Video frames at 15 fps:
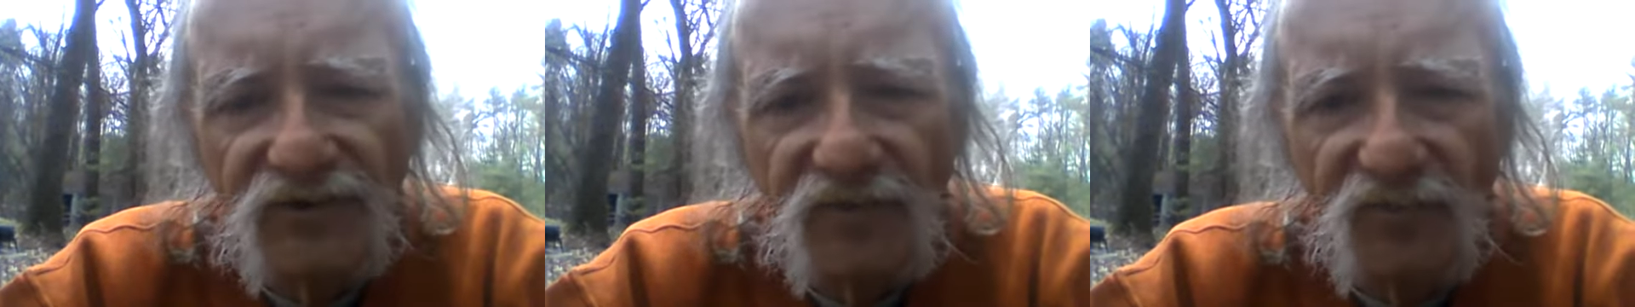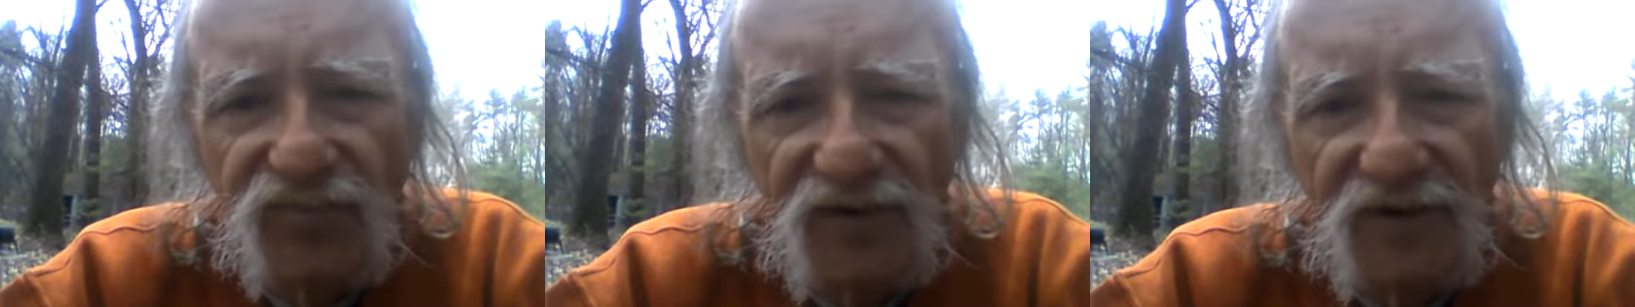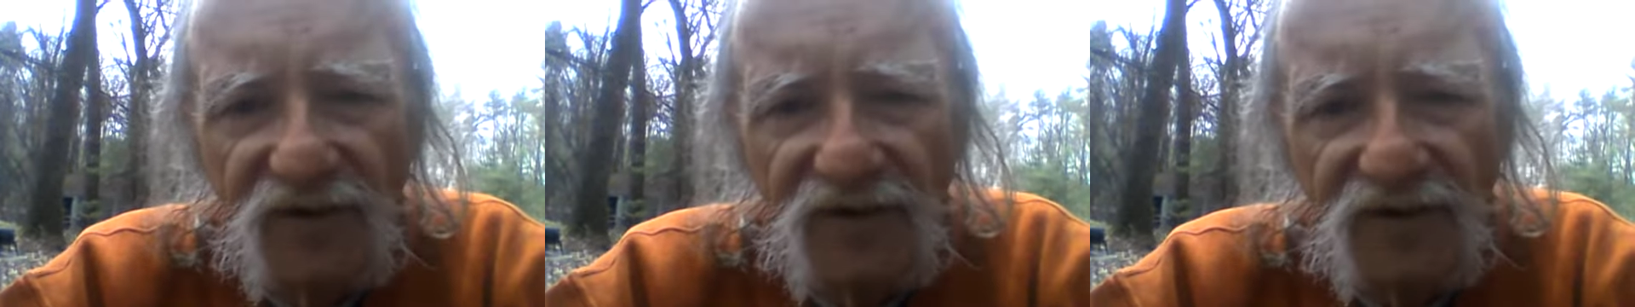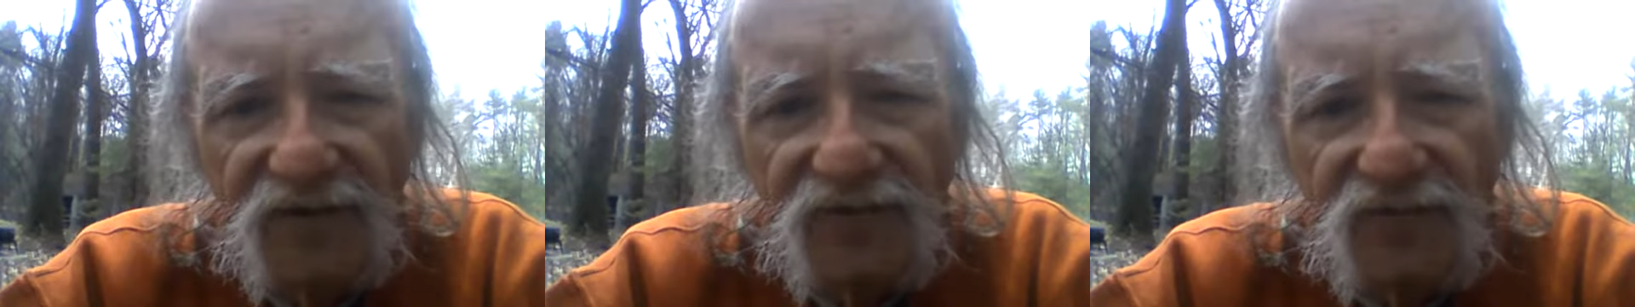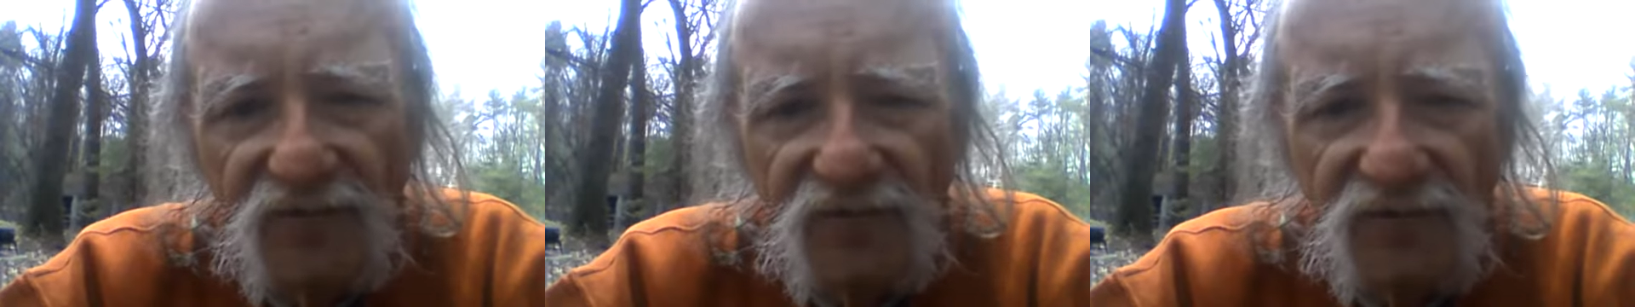the planet
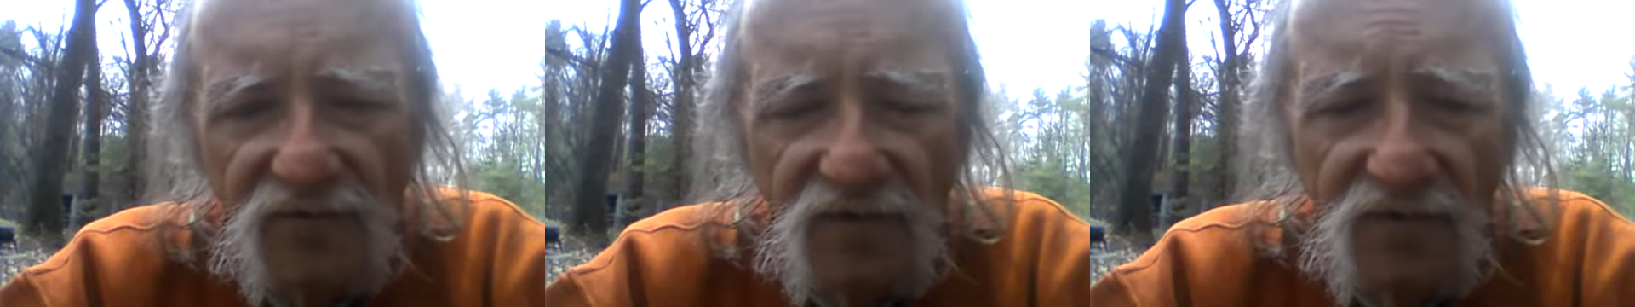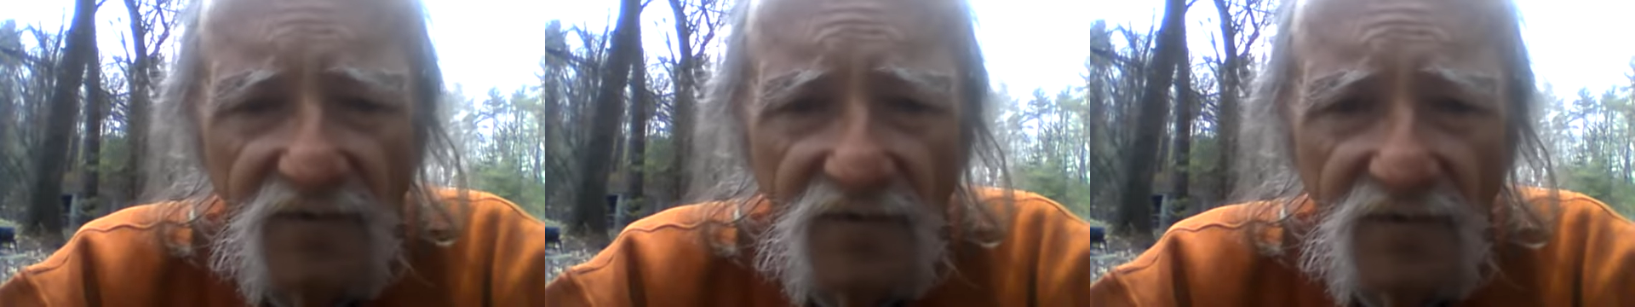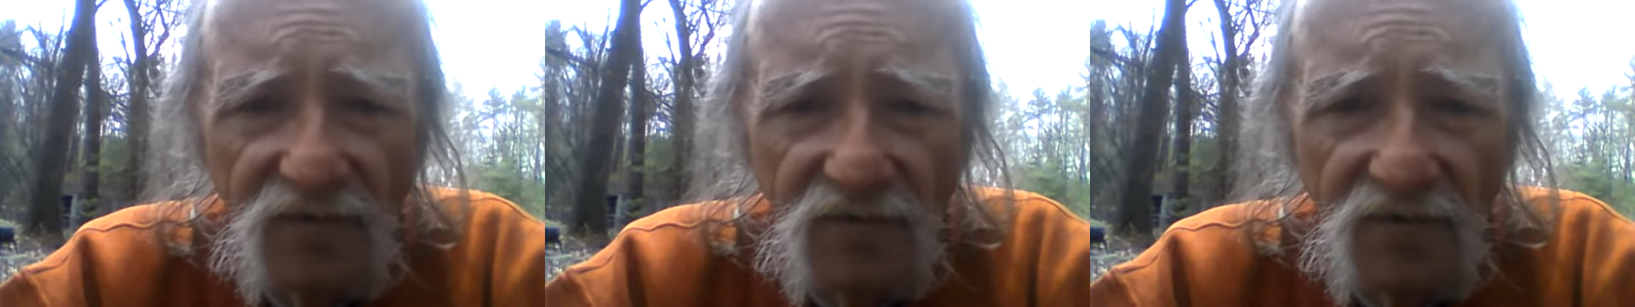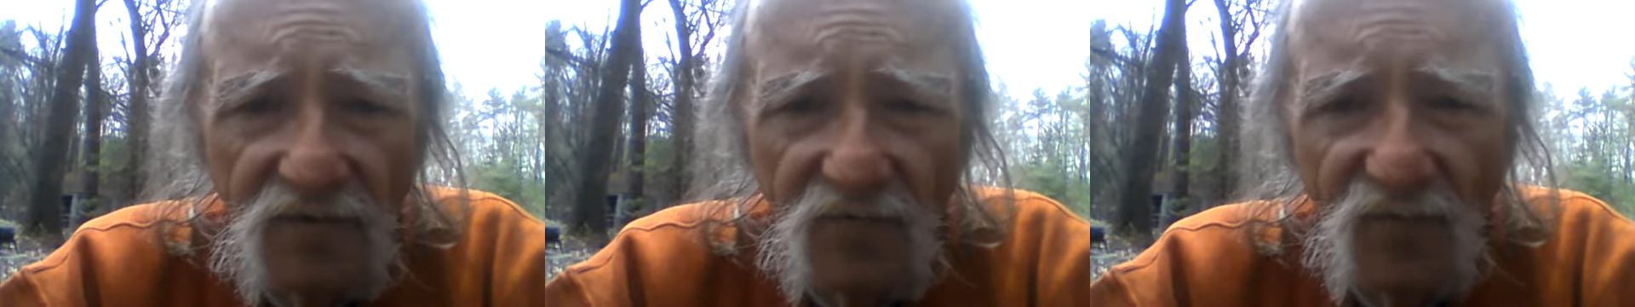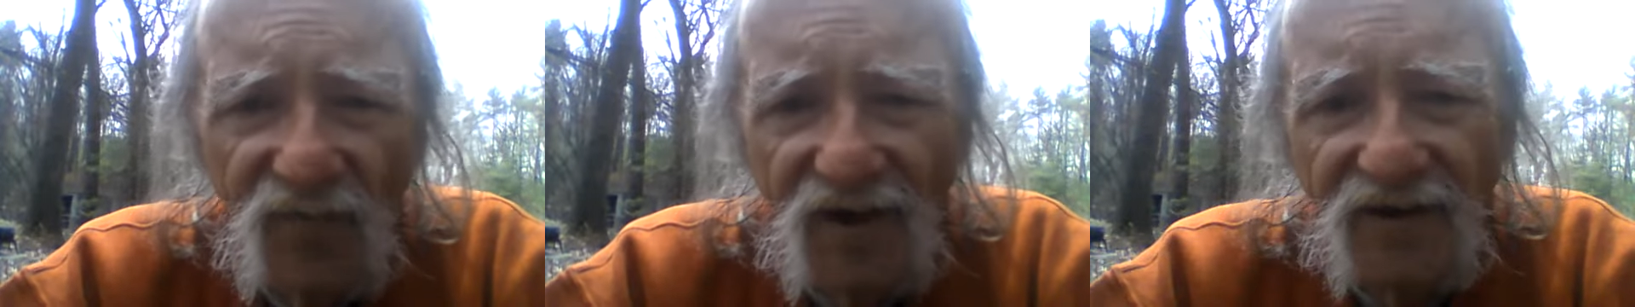
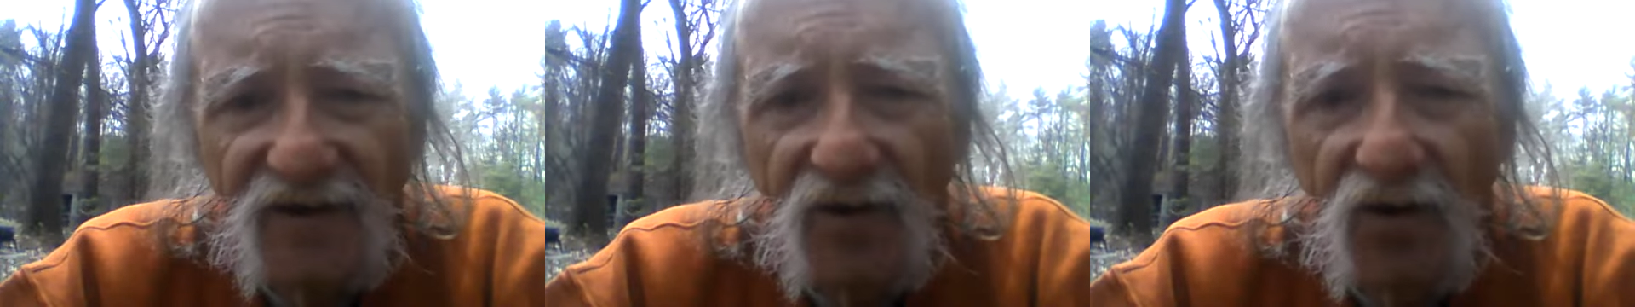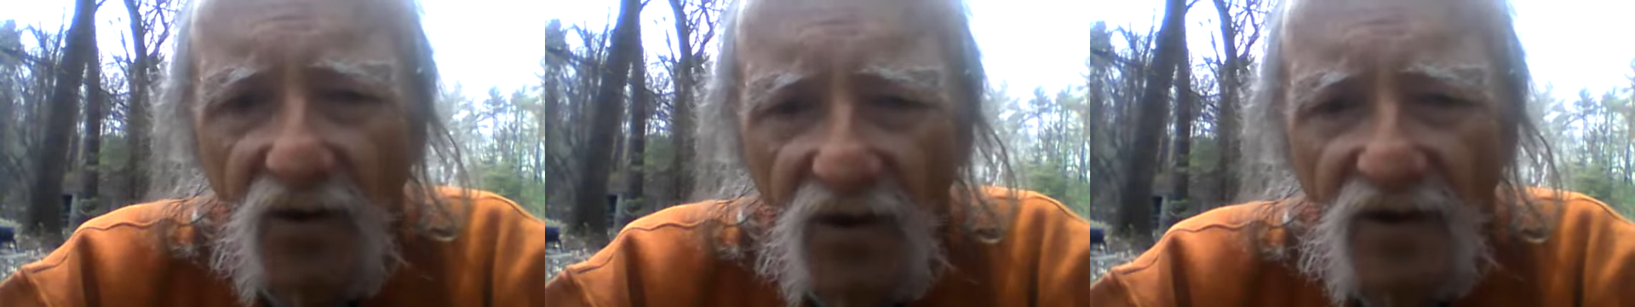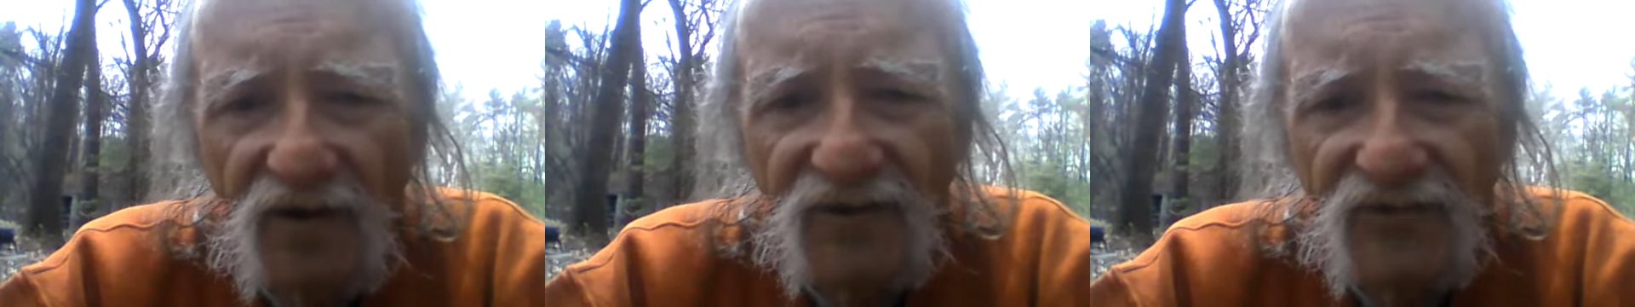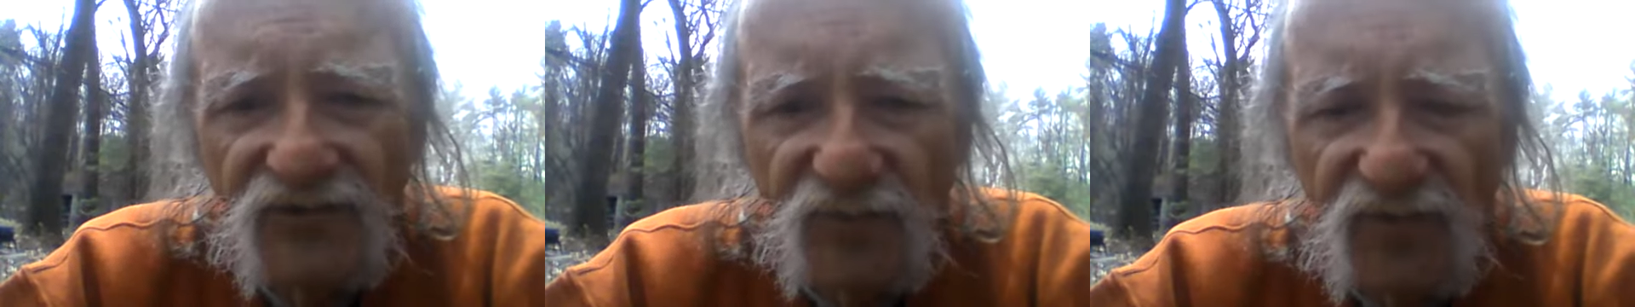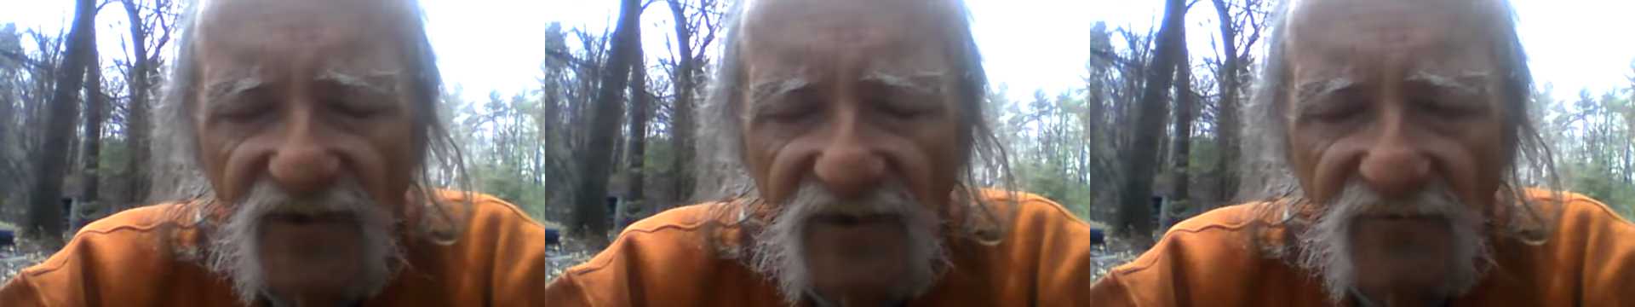by honest
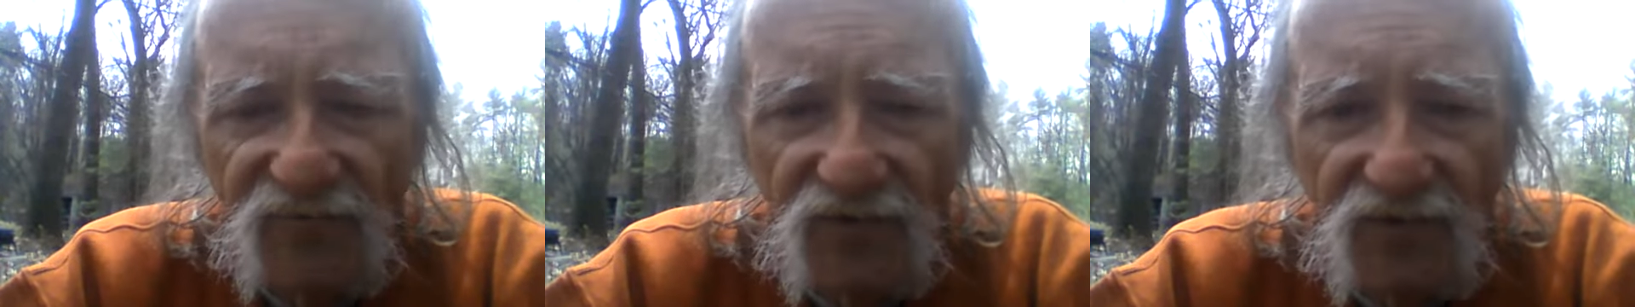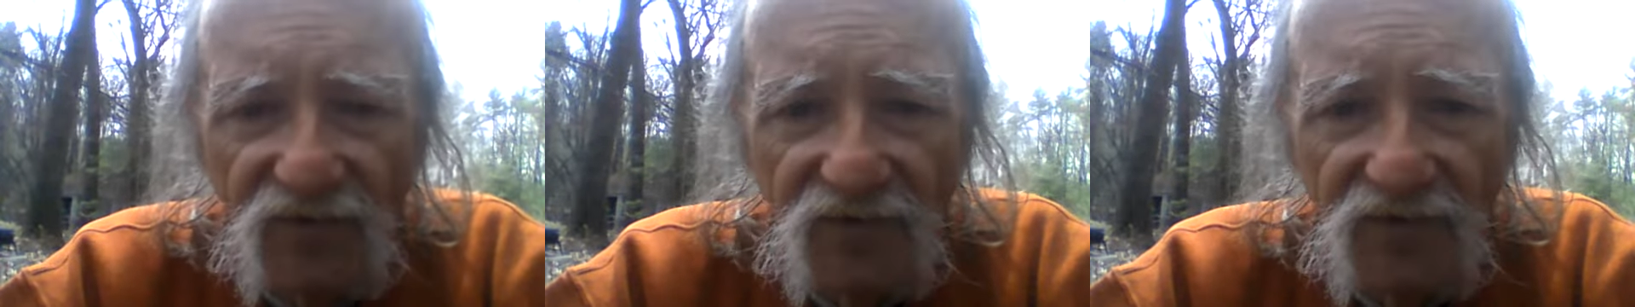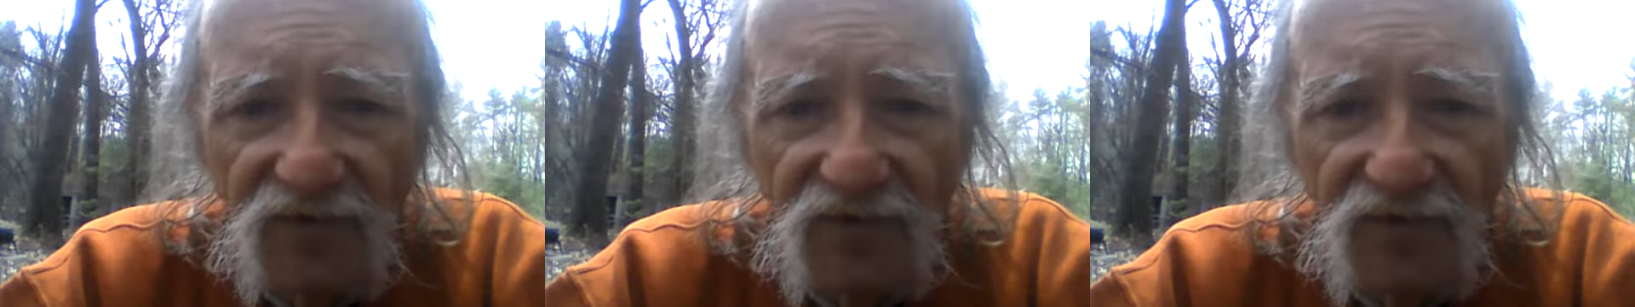people